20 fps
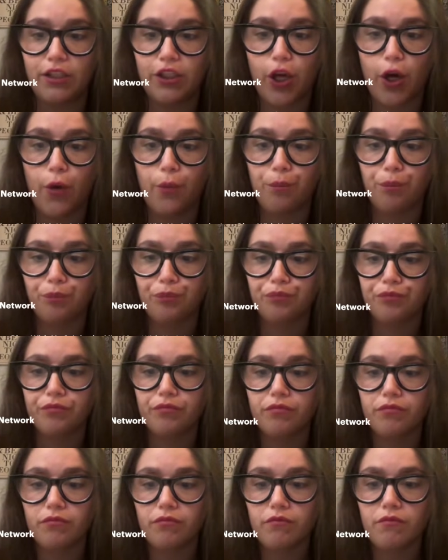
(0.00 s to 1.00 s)
So
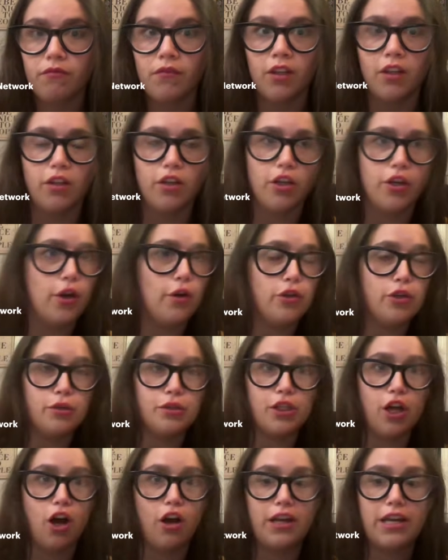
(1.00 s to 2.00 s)
you
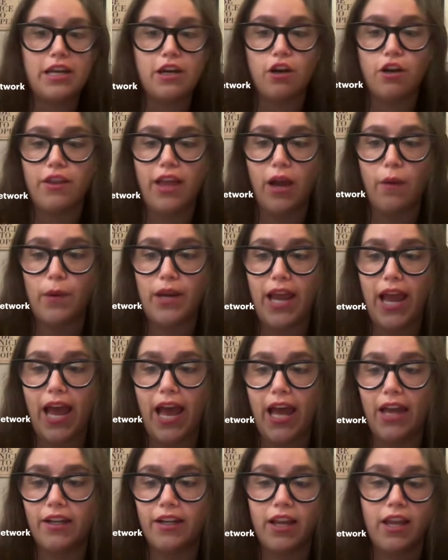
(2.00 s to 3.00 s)
saw here that we
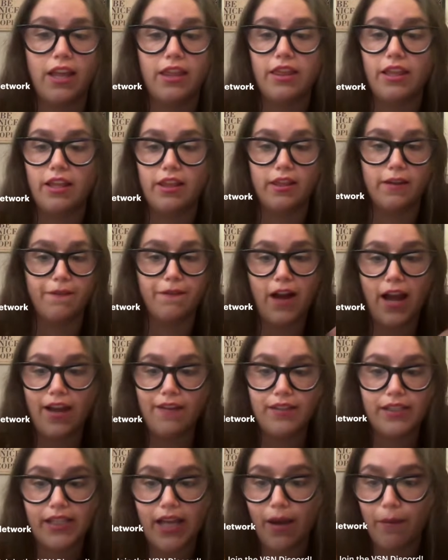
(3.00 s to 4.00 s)
had the
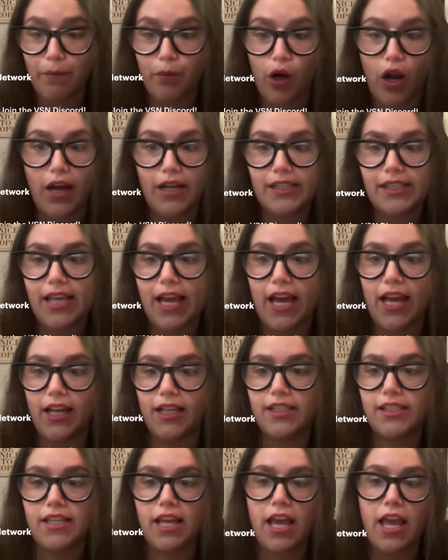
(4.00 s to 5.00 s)
5-step
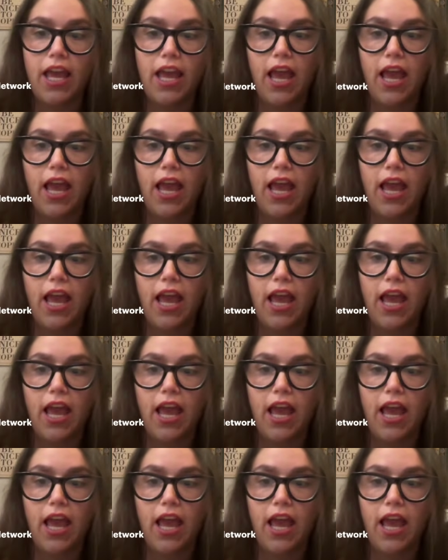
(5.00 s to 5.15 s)
process,